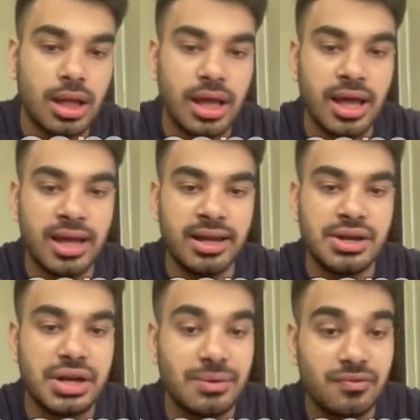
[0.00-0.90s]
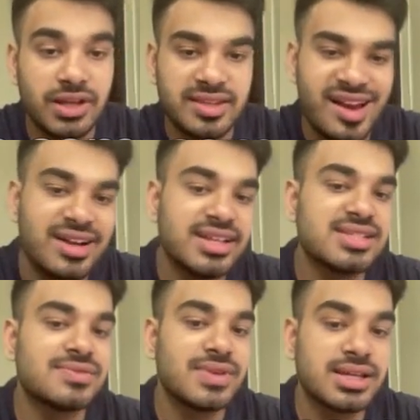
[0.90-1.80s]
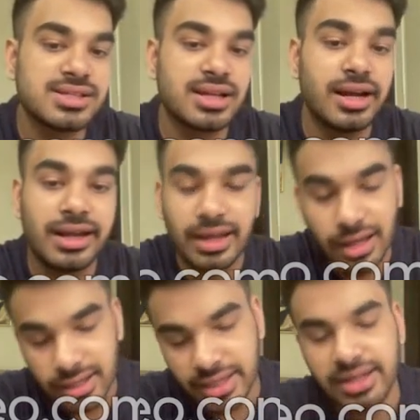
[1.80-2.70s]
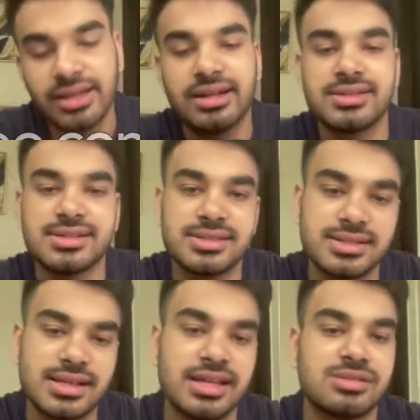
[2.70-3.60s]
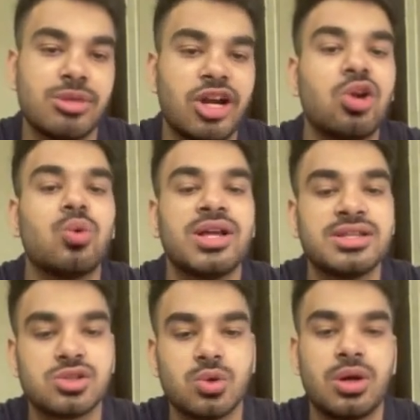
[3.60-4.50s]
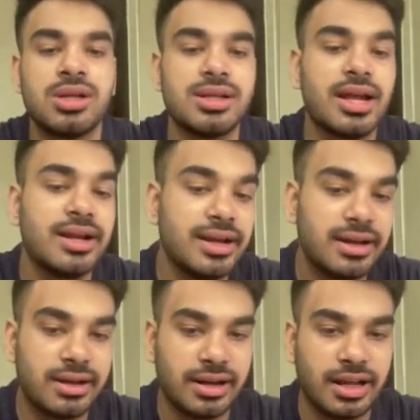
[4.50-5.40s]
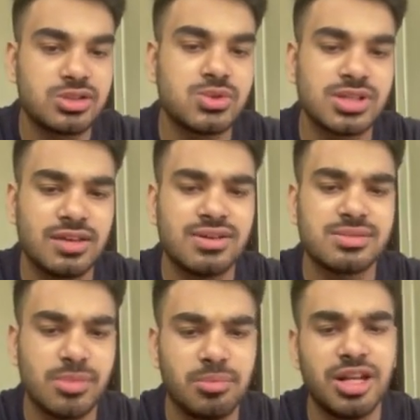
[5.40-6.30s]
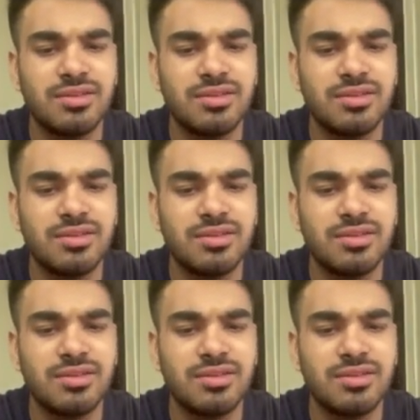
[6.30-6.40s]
and when that is fixed, it again increases the size by 2, and so on. It tries to save us memory,